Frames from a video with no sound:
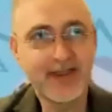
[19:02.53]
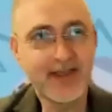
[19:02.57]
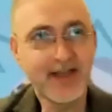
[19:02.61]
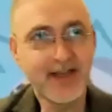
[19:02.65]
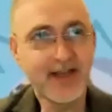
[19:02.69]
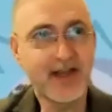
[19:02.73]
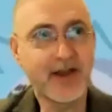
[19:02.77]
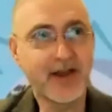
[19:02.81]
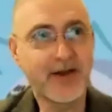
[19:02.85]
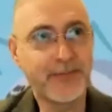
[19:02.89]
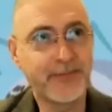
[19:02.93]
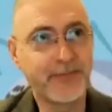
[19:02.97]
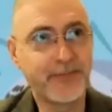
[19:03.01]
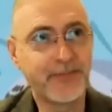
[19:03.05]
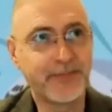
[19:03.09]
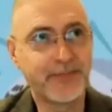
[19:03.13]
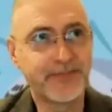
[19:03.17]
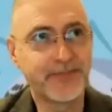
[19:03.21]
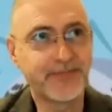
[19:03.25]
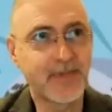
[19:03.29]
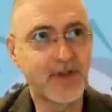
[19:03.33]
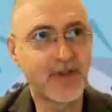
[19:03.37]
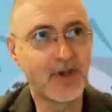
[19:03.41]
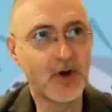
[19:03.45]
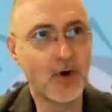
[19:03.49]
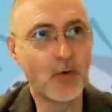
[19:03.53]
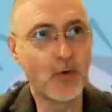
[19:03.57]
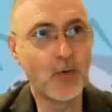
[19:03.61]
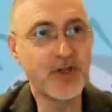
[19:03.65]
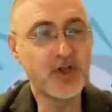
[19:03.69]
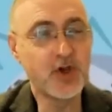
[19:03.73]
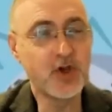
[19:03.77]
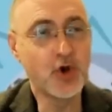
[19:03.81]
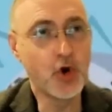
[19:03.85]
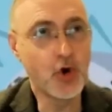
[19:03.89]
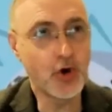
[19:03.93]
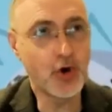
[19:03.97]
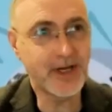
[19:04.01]
I think,
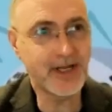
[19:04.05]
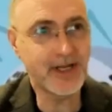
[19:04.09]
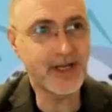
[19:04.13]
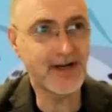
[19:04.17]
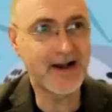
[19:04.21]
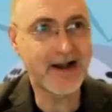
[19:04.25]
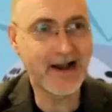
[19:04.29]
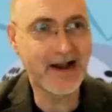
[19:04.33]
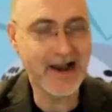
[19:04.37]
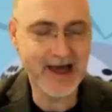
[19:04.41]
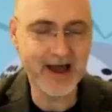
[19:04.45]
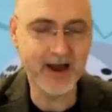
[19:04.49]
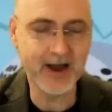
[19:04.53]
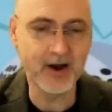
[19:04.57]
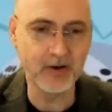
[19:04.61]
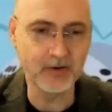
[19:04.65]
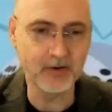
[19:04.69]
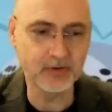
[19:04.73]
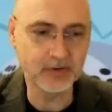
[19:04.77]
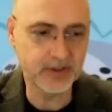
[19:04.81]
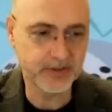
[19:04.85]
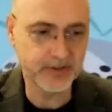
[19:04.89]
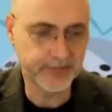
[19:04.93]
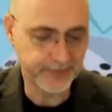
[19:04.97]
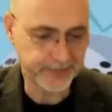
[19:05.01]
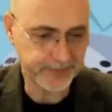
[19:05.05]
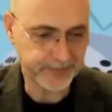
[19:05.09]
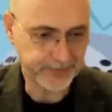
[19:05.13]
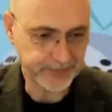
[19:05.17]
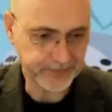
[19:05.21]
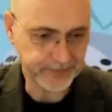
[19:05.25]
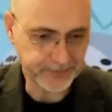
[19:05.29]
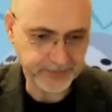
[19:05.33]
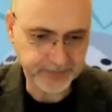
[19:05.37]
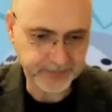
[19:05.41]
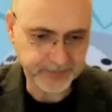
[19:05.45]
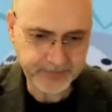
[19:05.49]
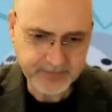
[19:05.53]
when you look at cloud
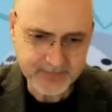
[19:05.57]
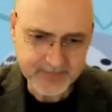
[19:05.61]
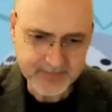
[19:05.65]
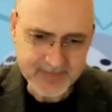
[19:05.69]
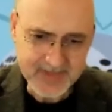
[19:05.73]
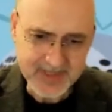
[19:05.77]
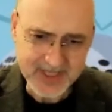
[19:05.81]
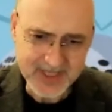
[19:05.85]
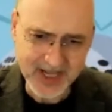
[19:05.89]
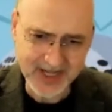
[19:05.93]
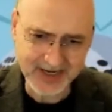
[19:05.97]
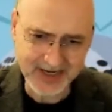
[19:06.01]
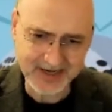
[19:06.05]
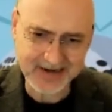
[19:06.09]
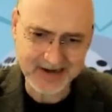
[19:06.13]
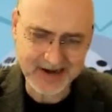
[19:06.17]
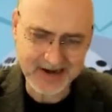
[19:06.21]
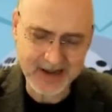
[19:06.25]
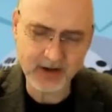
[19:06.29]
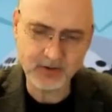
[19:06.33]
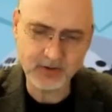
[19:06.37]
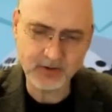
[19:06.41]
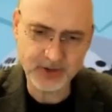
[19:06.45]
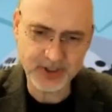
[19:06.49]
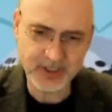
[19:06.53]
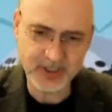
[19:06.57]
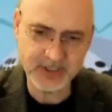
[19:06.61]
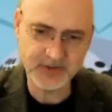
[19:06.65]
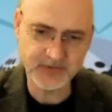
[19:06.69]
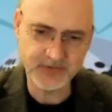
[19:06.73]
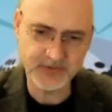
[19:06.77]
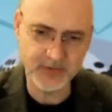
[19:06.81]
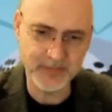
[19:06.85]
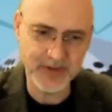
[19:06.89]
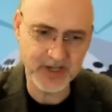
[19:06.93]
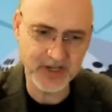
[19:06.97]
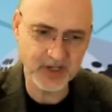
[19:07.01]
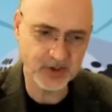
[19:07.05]
and cloud
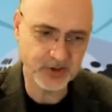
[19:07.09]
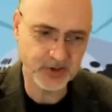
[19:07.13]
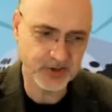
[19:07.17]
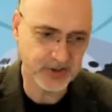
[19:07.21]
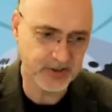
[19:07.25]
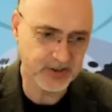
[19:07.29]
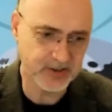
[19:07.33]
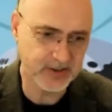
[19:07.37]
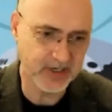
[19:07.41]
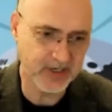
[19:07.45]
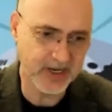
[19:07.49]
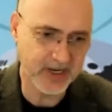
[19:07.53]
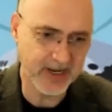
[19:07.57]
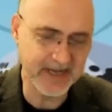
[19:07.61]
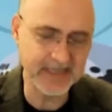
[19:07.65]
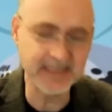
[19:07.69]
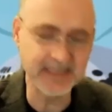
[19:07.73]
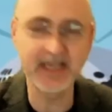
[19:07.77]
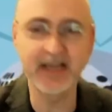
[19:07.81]
transformation,